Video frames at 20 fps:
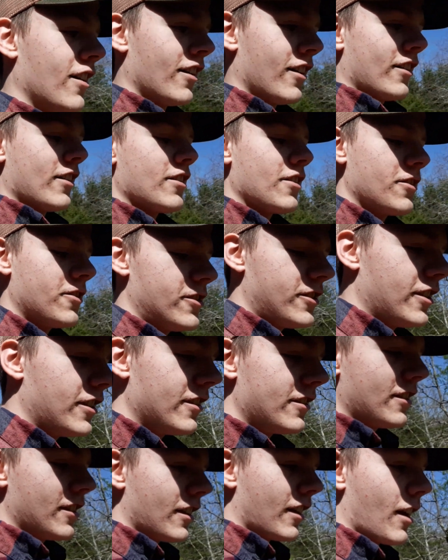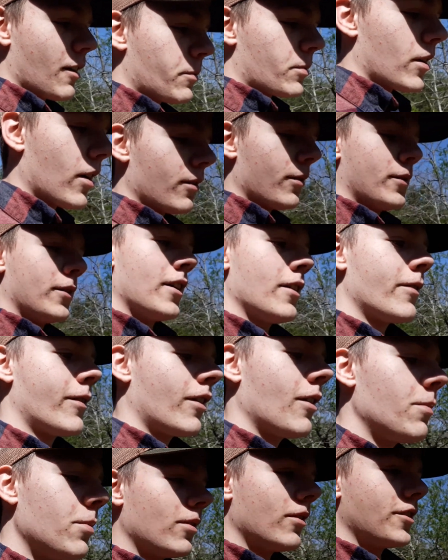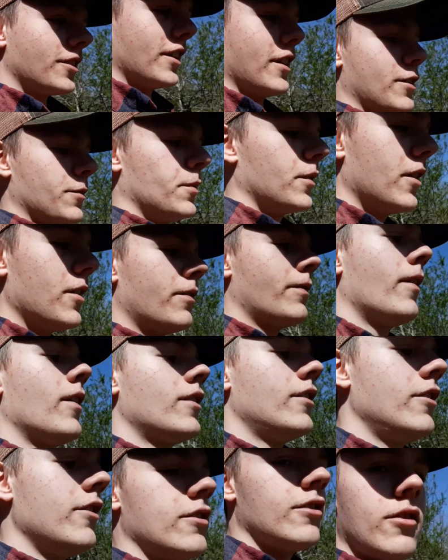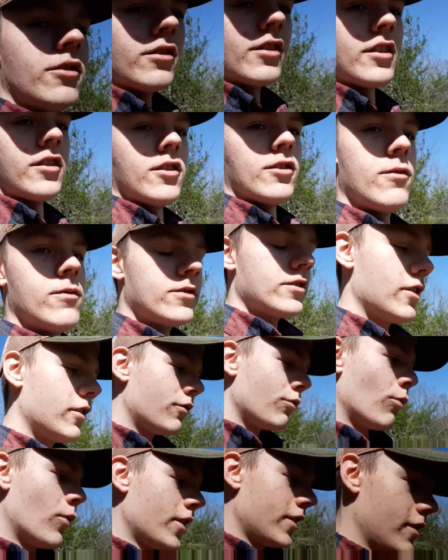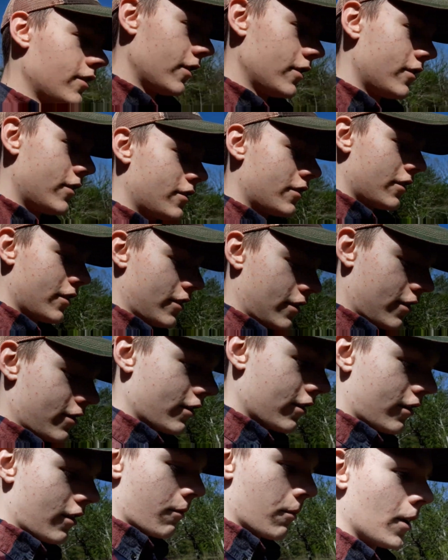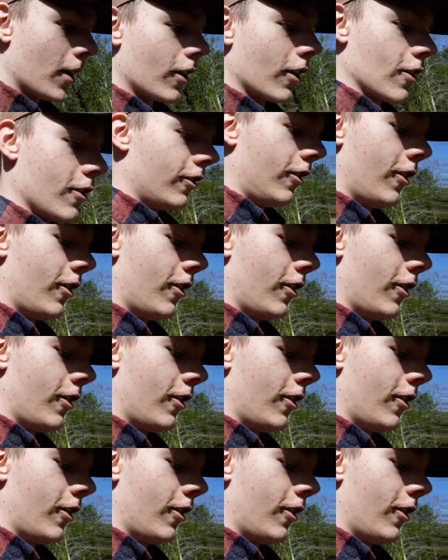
So cheesy that I probably will never upload this, but if I do, then you've just witnessed a miracle.